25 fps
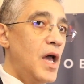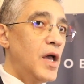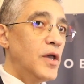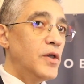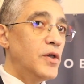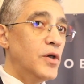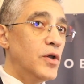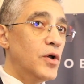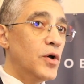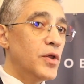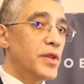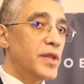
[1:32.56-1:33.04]

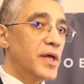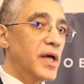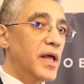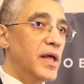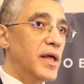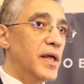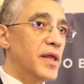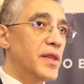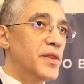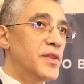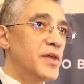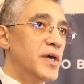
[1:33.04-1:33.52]
You know,
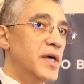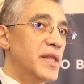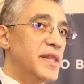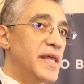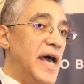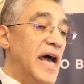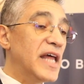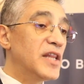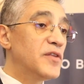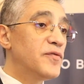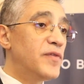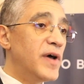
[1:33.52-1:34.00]

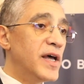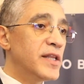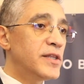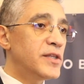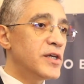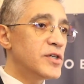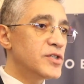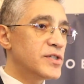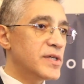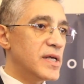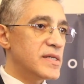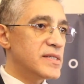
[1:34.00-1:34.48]
the
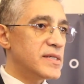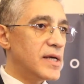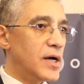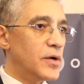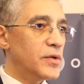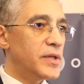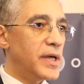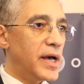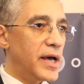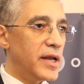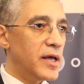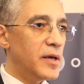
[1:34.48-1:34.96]
advantage that
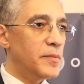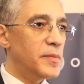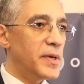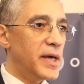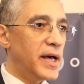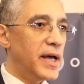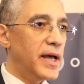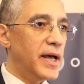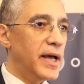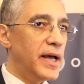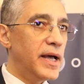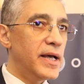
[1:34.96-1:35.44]
Saudi
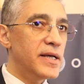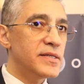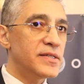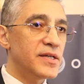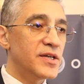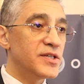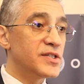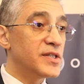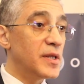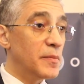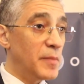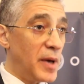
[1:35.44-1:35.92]
Arabia has
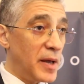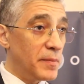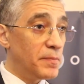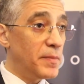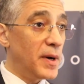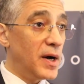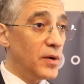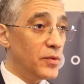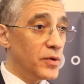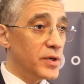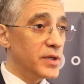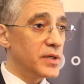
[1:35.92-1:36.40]
is the
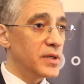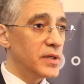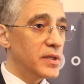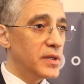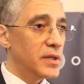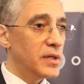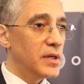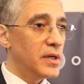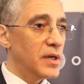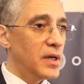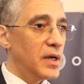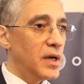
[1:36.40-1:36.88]
manpower.
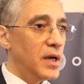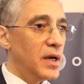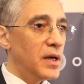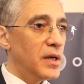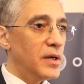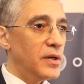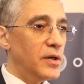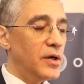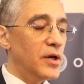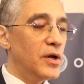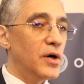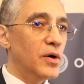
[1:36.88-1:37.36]

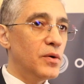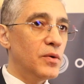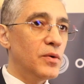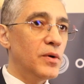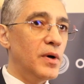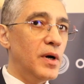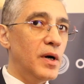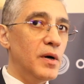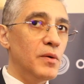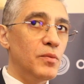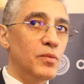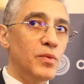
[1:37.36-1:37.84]
You
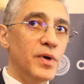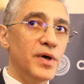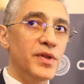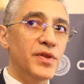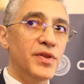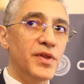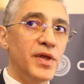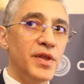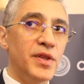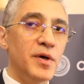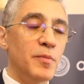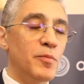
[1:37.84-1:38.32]
know,
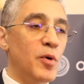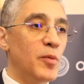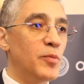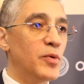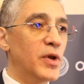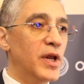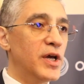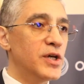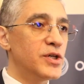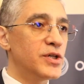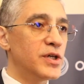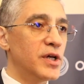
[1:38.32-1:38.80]
with the
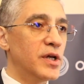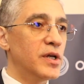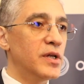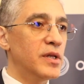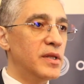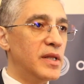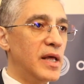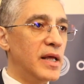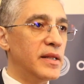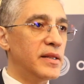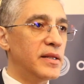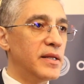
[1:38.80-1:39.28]

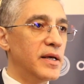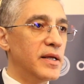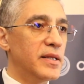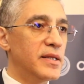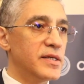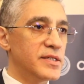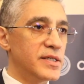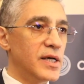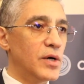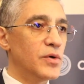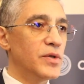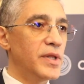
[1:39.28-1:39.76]
population that
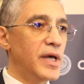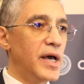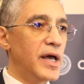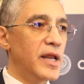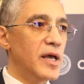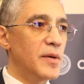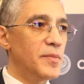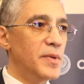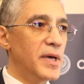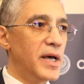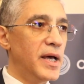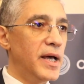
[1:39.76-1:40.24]
the Saudi
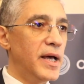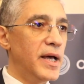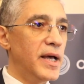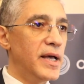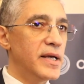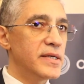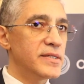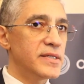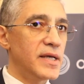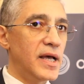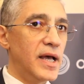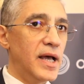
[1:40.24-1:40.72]
Arabia
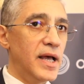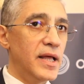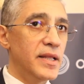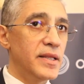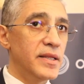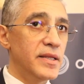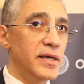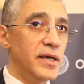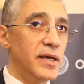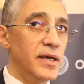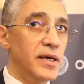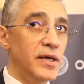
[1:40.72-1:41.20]
has
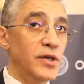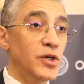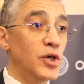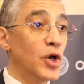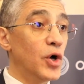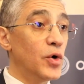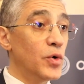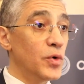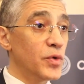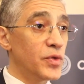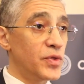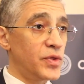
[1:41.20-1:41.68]
and the
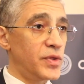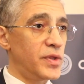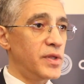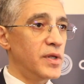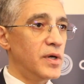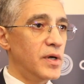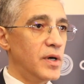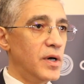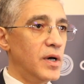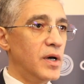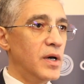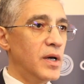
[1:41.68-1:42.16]
youth,
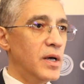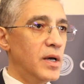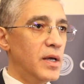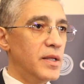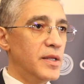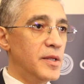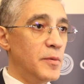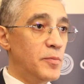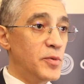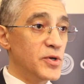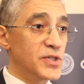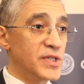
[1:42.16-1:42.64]

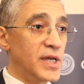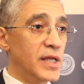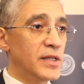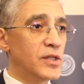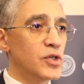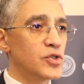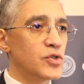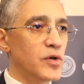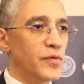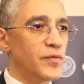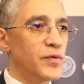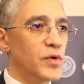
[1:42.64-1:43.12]
the
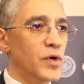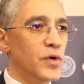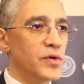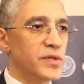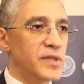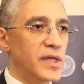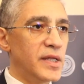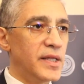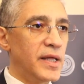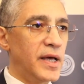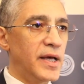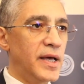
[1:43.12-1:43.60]
percentage of
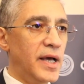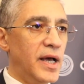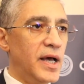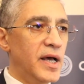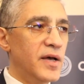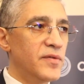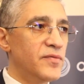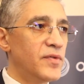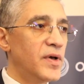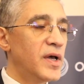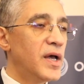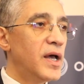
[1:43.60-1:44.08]
youth that they
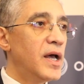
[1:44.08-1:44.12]
have